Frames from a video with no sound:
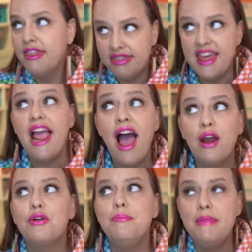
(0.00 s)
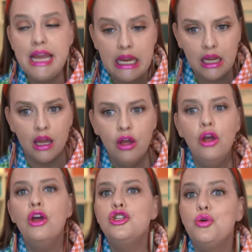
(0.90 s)
They hired me
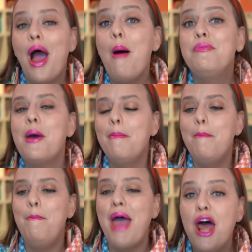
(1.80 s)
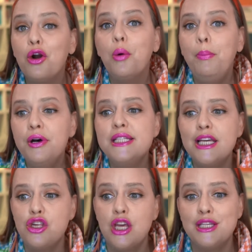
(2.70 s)
to help them better
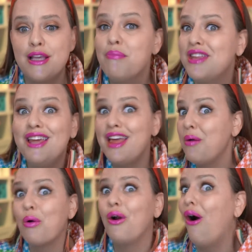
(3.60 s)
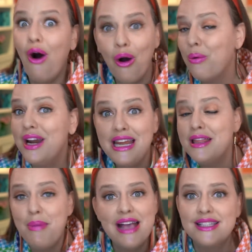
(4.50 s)
position something they were already the
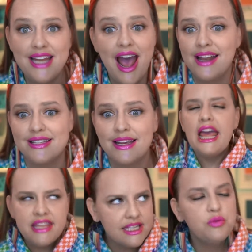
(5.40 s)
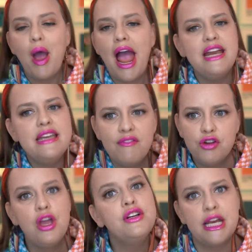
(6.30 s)
best at. And this is why I never
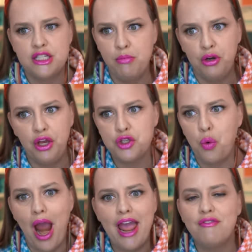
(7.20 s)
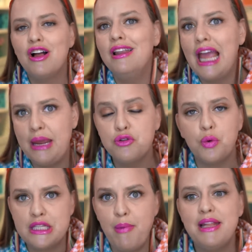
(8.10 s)
share testimonials where I have claimed
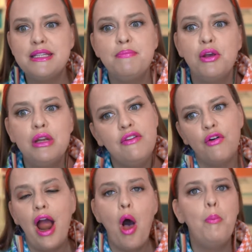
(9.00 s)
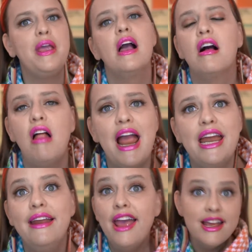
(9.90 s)
responsibility for helping a
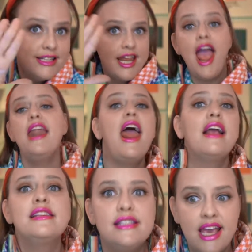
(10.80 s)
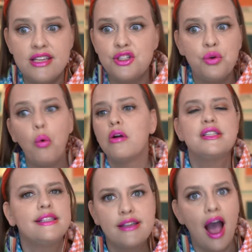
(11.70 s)
client 10x this or
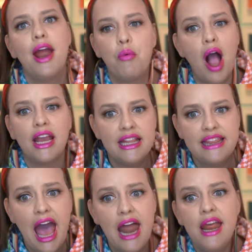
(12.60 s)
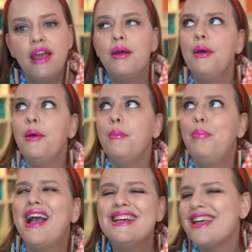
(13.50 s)
skyrocket that,
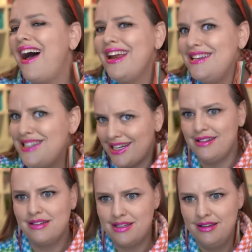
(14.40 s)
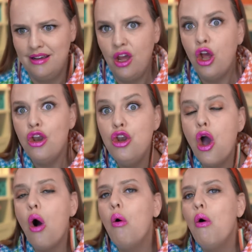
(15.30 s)
because I didn't.
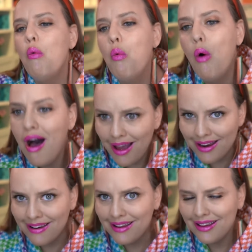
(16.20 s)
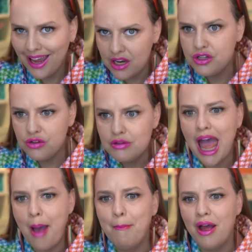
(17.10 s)
No one can do
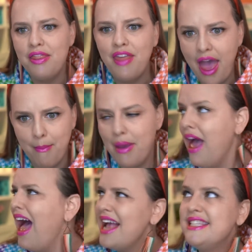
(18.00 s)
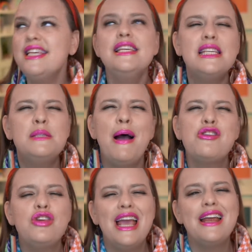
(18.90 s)
that but them. I see this
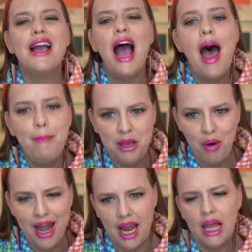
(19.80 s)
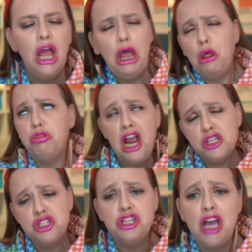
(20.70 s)
especially in copywriting. Thanks
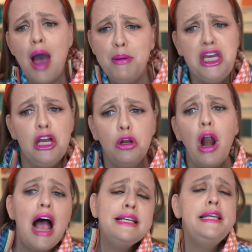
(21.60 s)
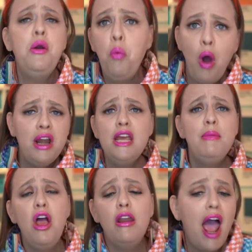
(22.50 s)
to the copy killer, I sent one
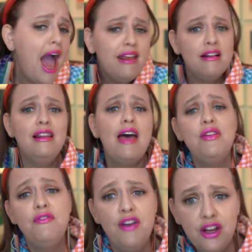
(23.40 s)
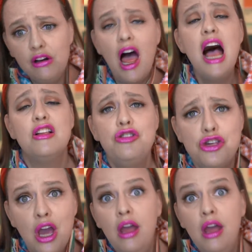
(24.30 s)
email and I had an 11-figure launch.